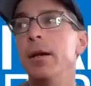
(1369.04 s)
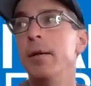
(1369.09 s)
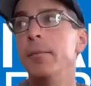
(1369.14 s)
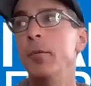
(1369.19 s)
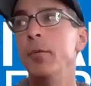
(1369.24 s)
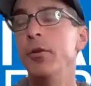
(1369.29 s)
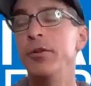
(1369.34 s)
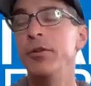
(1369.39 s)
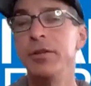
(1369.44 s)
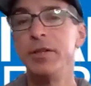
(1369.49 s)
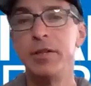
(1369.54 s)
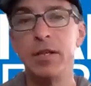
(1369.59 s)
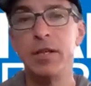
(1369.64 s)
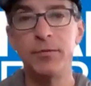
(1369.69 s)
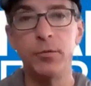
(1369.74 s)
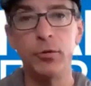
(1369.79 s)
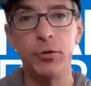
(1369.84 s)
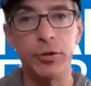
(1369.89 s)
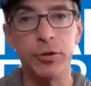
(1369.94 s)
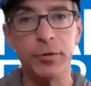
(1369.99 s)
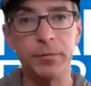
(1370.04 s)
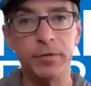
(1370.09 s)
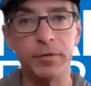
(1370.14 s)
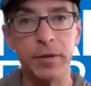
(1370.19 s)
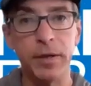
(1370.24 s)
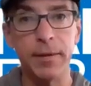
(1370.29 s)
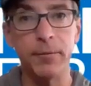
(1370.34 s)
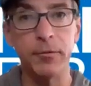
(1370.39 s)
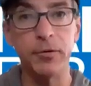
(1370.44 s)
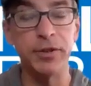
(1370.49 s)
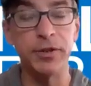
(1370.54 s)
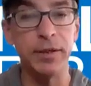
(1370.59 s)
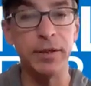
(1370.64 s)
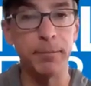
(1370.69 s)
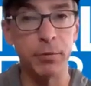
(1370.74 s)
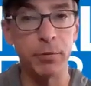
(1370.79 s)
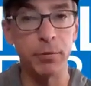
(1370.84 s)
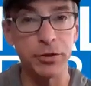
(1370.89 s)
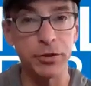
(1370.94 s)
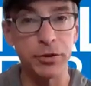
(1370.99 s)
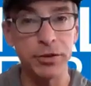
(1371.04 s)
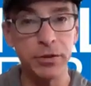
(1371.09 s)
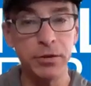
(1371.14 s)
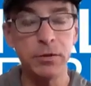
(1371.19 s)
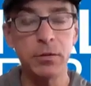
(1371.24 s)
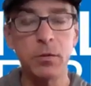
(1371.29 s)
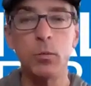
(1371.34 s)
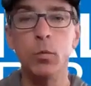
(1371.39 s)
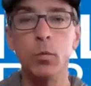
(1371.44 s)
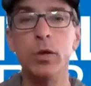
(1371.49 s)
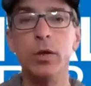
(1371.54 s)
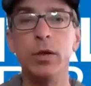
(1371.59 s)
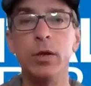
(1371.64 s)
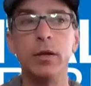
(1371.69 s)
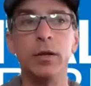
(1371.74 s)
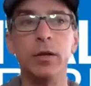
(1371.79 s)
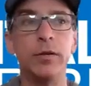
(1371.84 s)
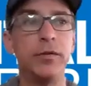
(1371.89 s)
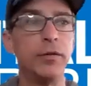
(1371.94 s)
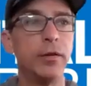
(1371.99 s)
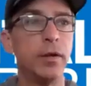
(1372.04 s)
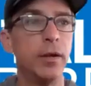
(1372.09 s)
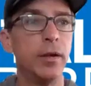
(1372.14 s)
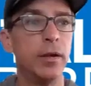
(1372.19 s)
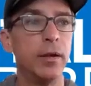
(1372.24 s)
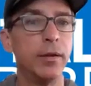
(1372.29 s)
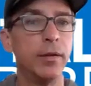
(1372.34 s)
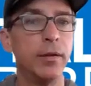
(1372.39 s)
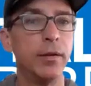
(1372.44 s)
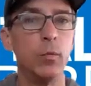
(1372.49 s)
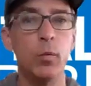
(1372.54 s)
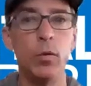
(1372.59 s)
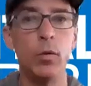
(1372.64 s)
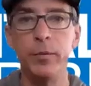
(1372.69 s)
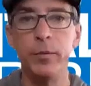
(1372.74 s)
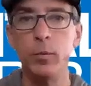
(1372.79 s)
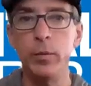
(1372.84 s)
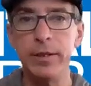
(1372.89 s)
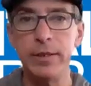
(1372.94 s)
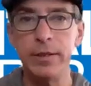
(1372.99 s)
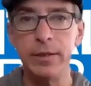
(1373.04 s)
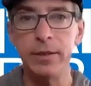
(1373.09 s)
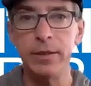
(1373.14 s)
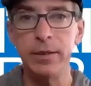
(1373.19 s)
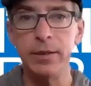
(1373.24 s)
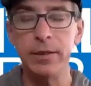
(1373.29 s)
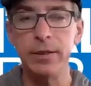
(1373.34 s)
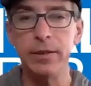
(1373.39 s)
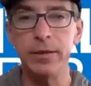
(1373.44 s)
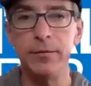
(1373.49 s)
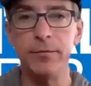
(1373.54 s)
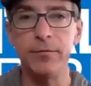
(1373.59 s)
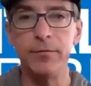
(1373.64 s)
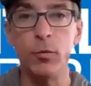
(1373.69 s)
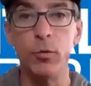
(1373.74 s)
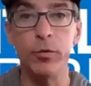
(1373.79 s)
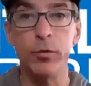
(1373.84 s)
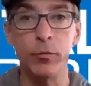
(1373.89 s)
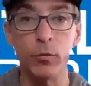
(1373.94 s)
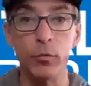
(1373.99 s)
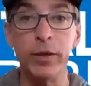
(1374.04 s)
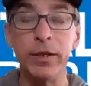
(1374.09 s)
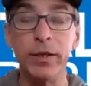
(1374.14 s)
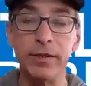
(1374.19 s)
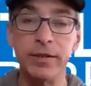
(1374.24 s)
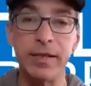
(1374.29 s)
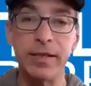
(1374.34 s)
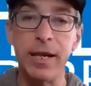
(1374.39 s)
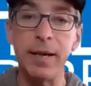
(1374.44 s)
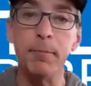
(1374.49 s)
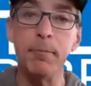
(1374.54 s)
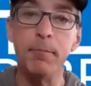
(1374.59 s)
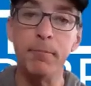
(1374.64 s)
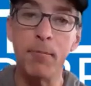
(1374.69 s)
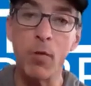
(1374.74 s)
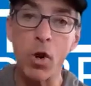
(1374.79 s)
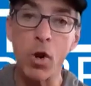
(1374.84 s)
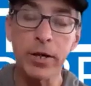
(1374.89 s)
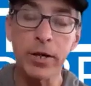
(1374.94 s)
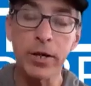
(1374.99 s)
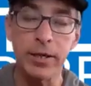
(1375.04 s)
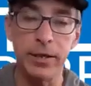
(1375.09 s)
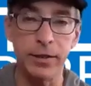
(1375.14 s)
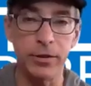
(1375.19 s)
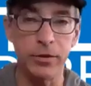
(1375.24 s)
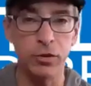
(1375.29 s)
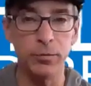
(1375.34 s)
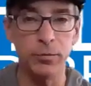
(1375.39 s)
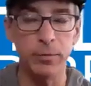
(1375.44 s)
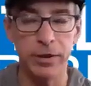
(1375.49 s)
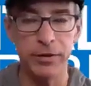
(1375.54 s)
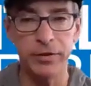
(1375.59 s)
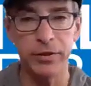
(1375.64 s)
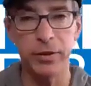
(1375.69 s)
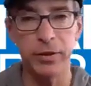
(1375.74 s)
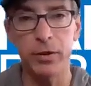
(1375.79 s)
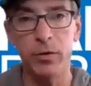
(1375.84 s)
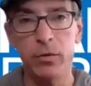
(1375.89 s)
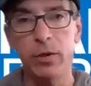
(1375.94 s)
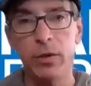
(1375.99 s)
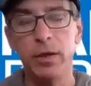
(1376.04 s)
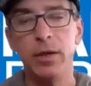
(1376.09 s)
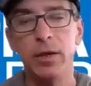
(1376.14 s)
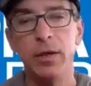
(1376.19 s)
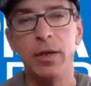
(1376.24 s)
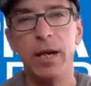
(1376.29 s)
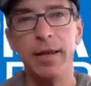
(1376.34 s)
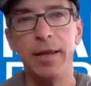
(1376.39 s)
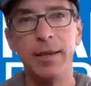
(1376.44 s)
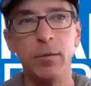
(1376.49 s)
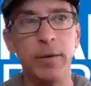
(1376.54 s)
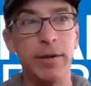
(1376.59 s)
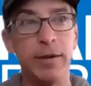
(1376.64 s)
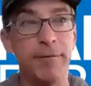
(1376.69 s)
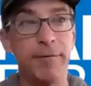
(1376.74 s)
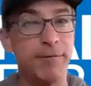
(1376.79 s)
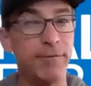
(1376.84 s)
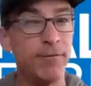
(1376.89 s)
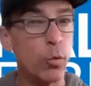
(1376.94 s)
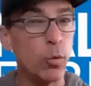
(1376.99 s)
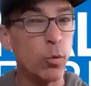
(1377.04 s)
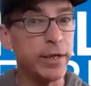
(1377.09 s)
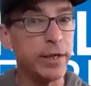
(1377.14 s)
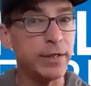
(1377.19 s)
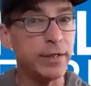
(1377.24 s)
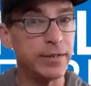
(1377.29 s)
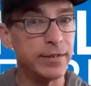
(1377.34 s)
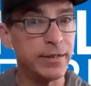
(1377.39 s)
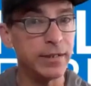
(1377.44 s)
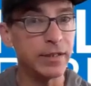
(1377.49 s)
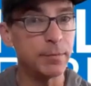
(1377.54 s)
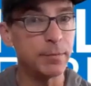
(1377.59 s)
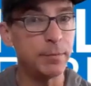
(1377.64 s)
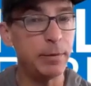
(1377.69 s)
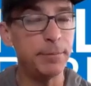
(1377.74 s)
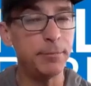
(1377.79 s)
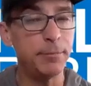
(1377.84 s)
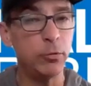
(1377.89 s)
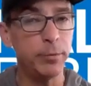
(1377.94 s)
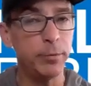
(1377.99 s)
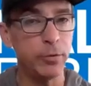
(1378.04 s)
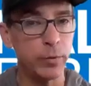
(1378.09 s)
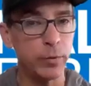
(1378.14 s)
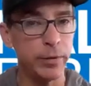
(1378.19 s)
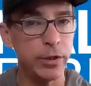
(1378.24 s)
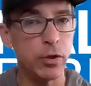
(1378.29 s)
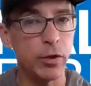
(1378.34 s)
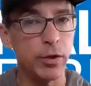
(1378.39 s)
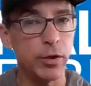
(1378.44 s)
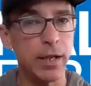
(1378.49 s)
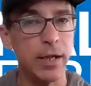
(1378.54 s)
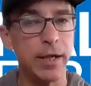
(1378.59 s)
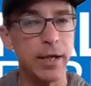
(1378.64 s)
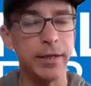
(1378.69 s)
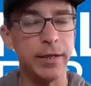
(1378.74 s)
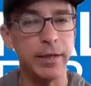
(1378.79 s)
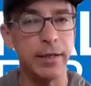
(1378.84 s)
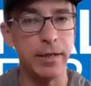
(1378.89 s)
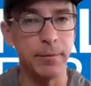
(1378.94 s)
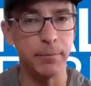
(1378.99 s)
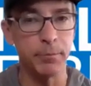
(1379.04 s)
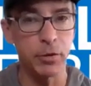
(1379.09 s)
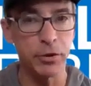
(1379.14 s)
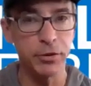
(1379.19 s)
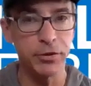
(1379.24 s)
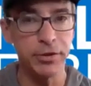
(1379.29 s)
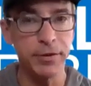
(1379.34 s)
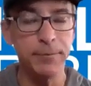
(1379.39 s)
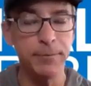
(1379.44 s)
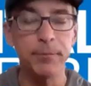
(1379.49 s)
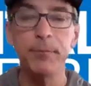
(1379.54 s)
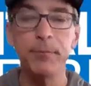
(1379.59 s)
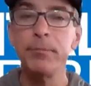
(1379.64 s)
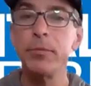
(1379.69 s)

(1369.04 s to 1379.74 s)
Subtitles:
Most successful in terms of numbers in person was the one we did for the real estate market 2 months ago. I think we had 46 people between online and in person.